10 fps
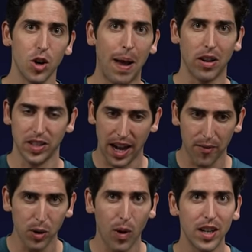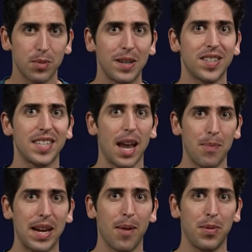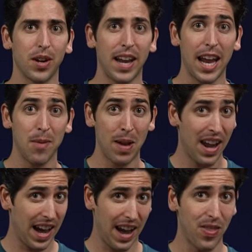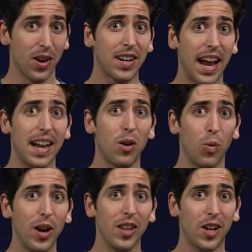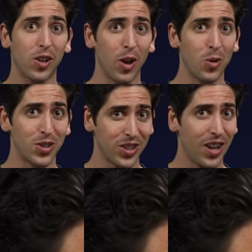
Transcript: New Balance, everyone has been stepping up their game and they're getting really close